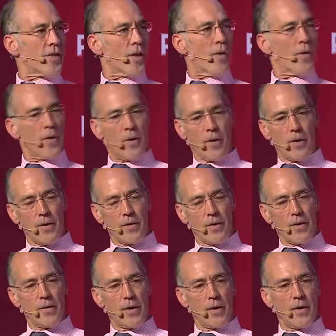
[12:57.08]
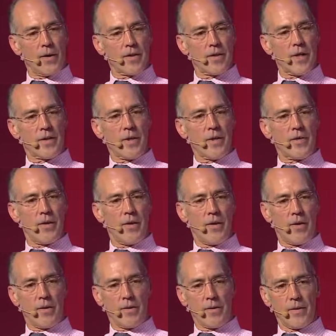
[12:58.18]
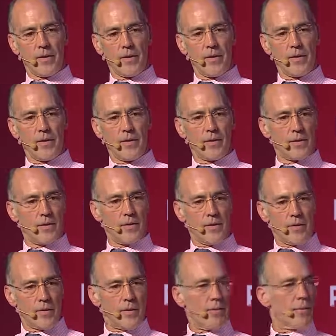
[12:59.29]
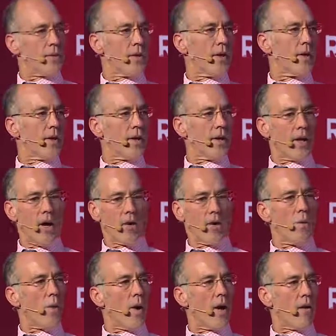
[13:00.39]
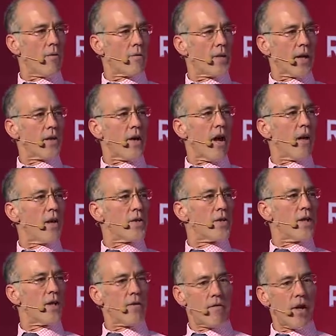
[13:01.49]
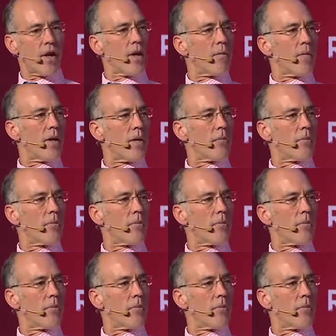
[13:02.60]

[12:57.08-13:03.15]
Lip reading: So it's not that they're completely unaware of technology and development,